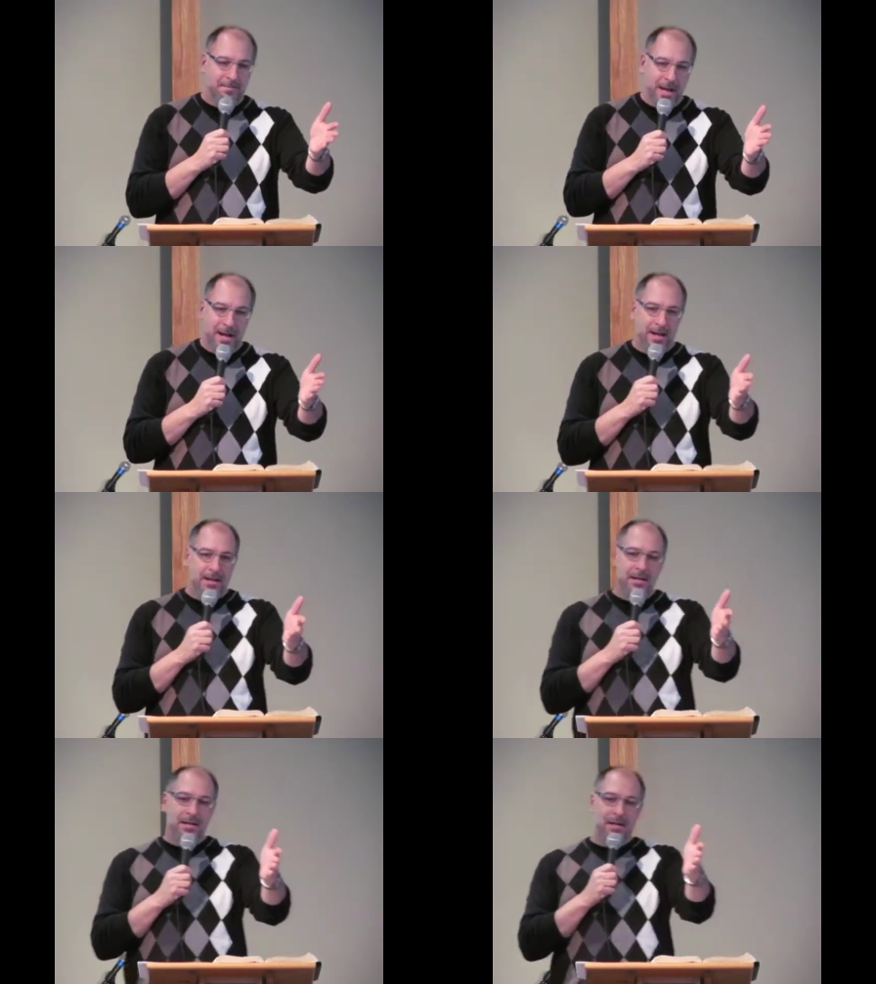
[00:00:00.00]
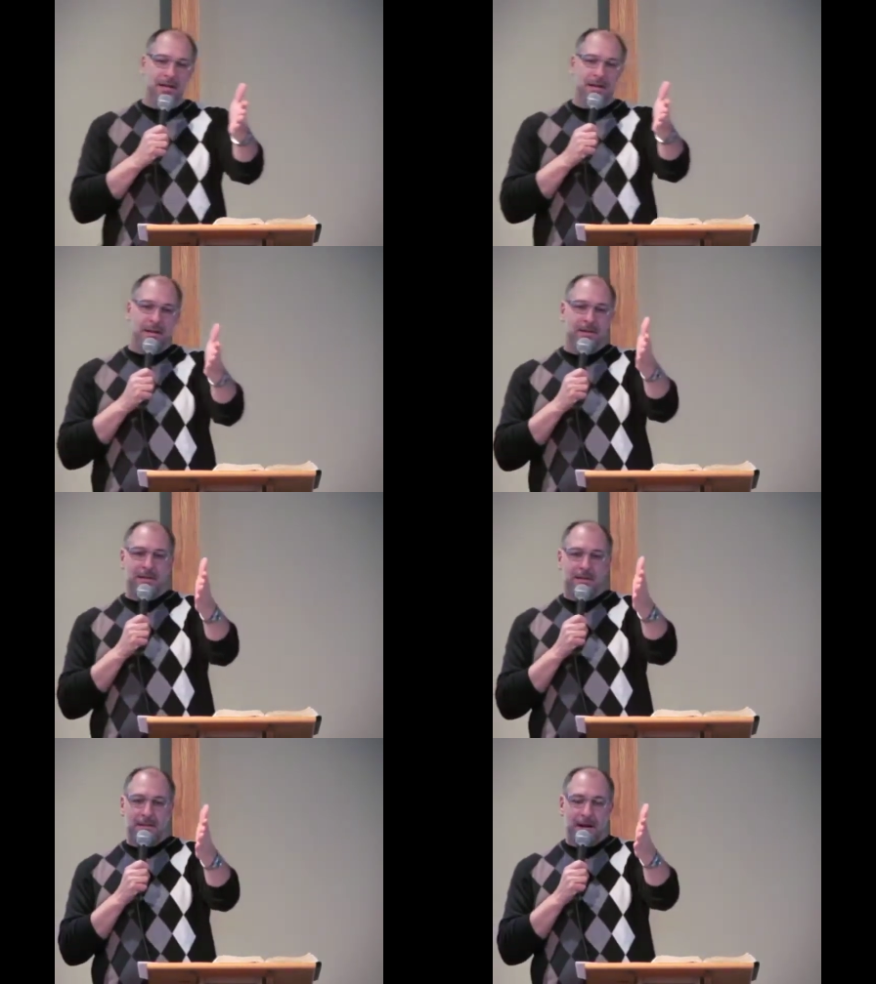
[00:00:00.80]
man,
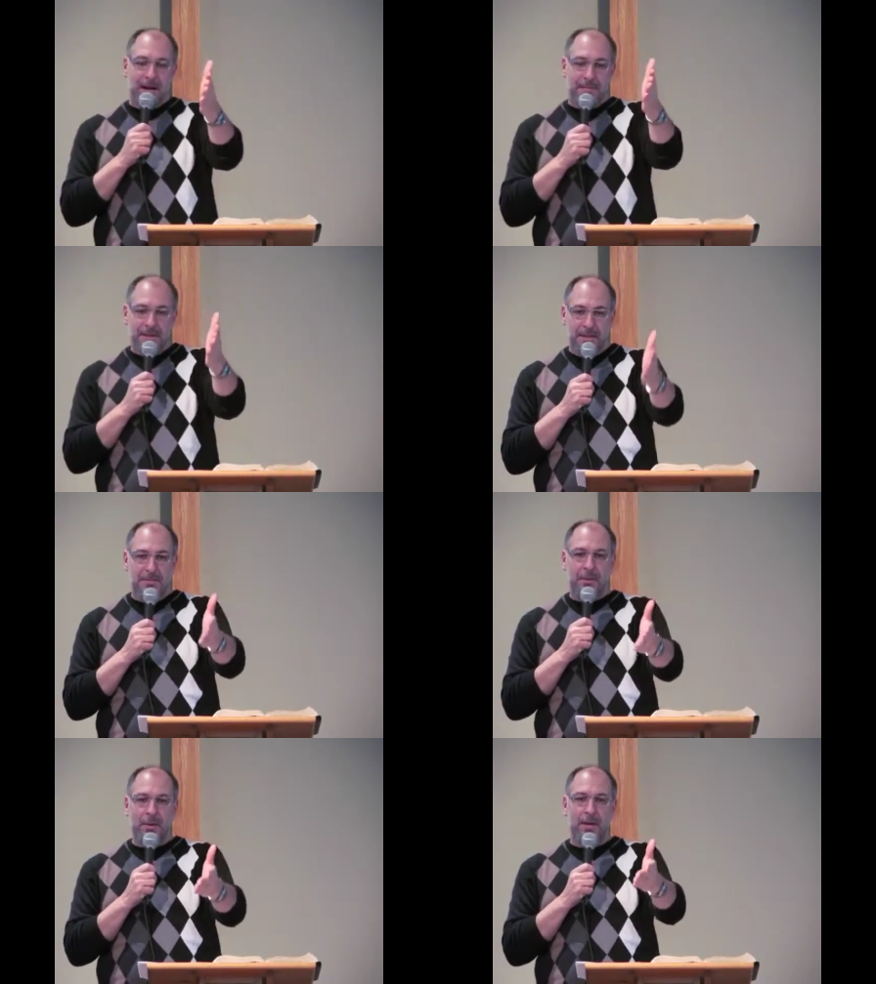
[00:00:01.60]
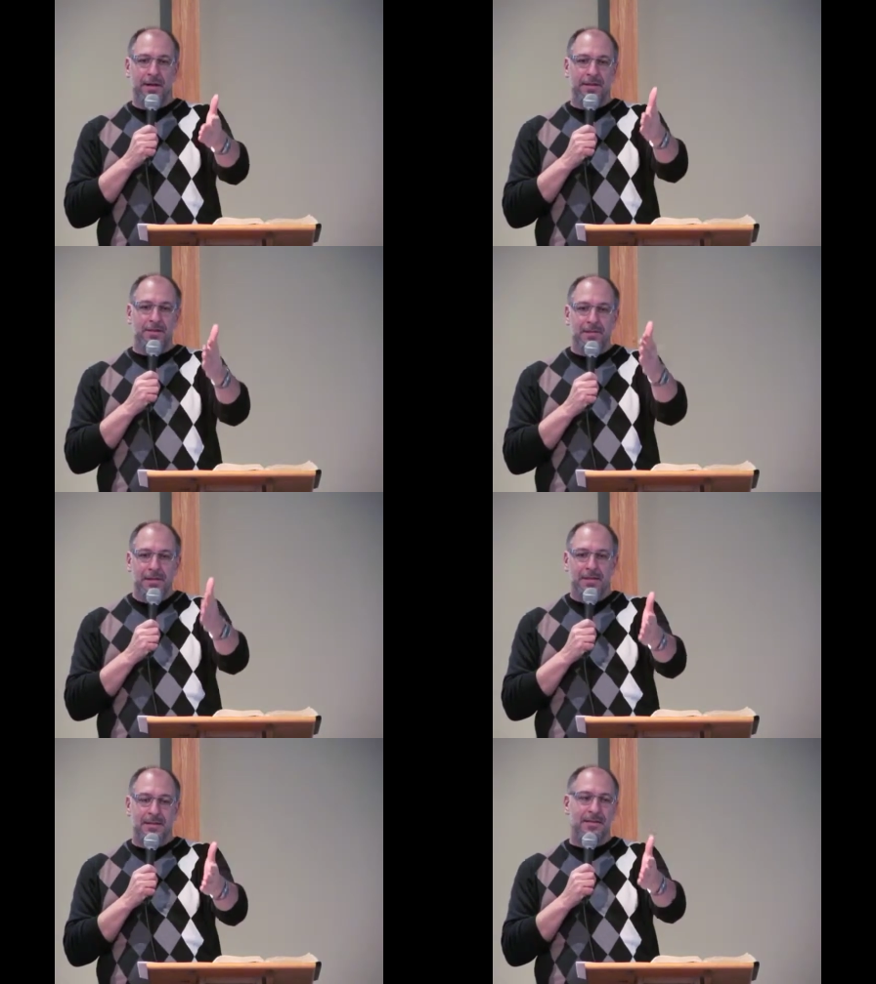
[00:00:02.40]
up to this point,
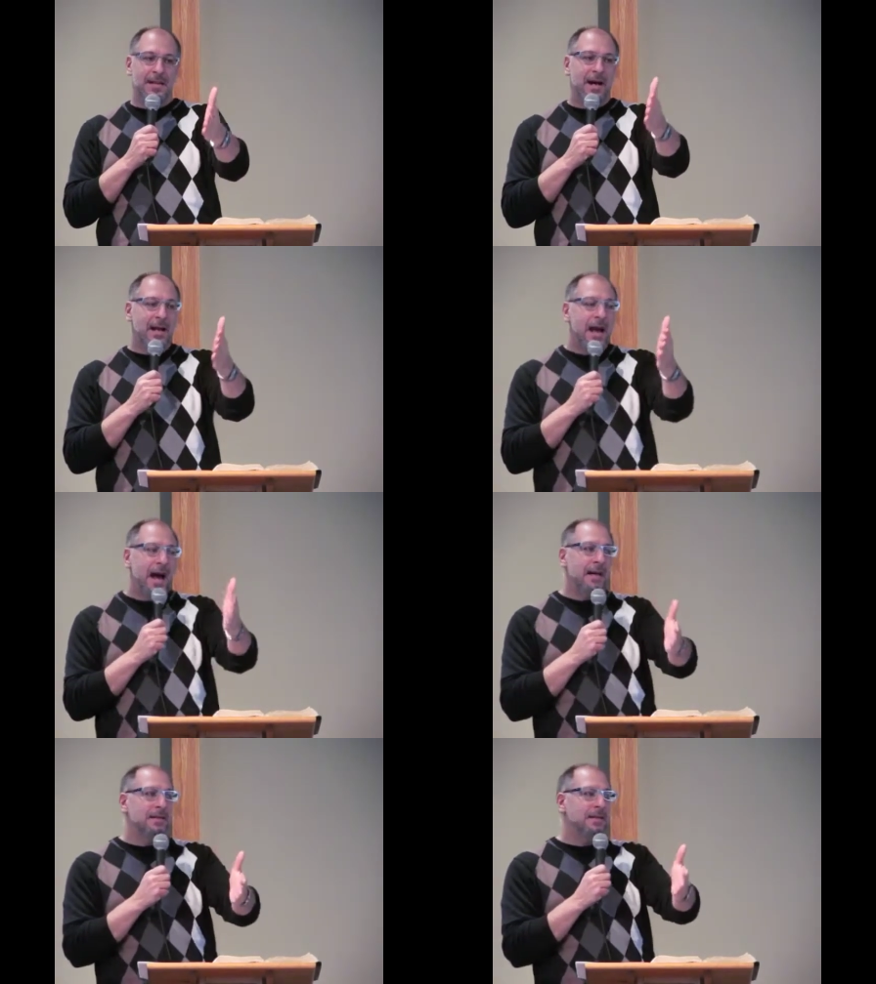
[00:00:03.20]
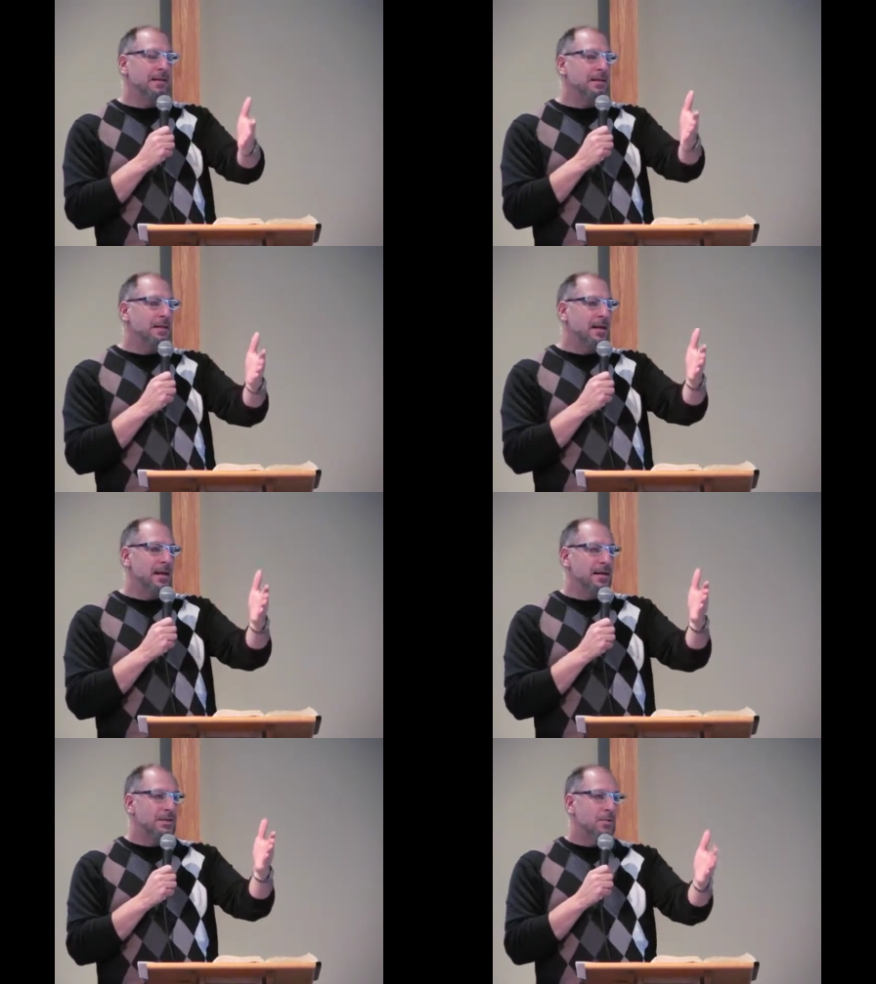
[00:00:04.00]
is not acting
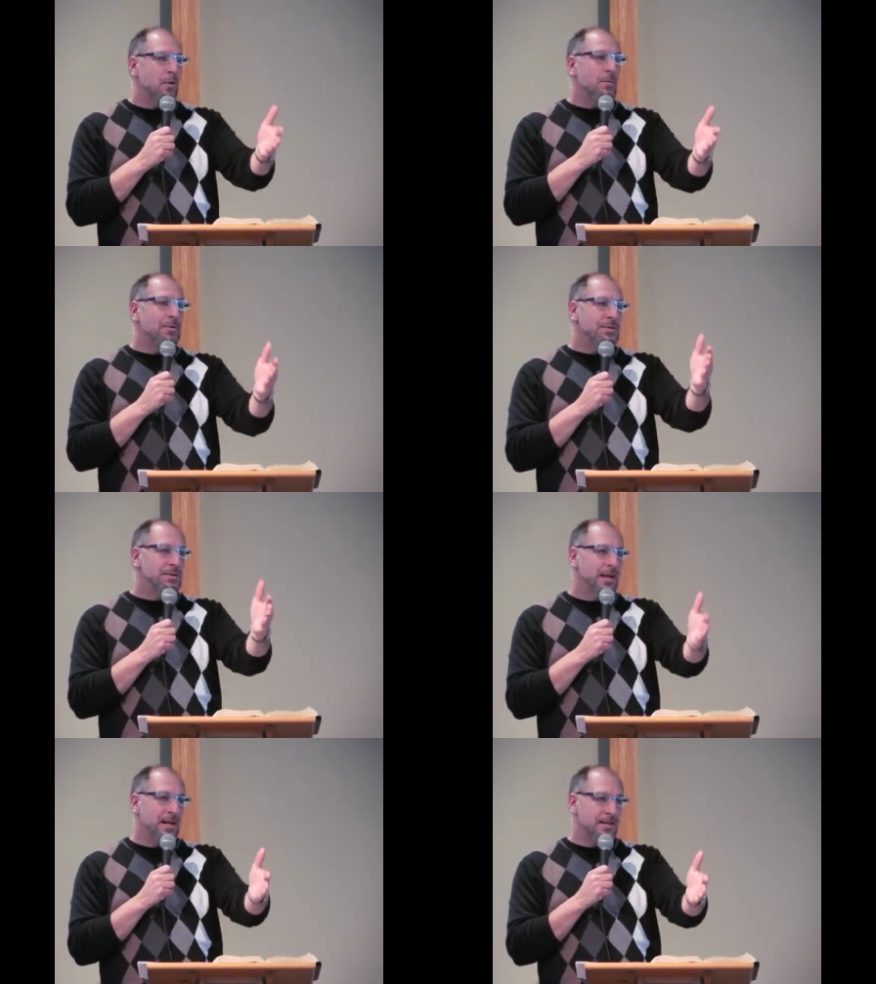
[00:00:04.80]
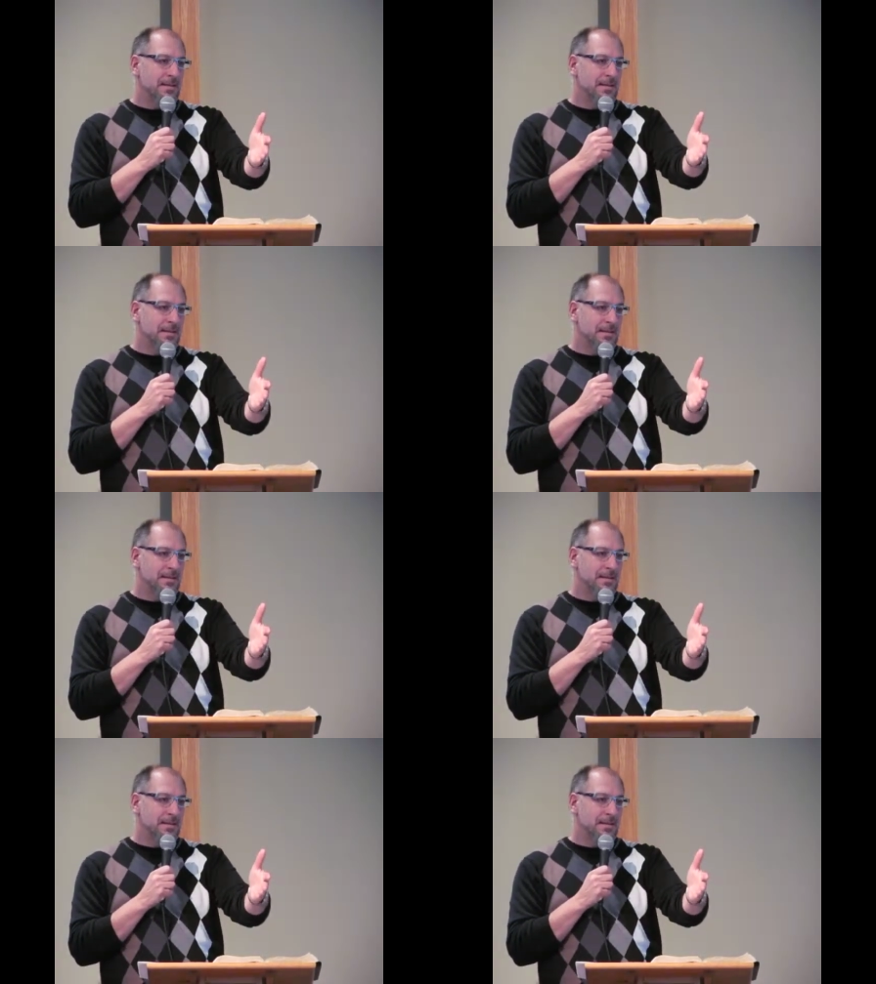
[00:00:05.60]
in a normal state.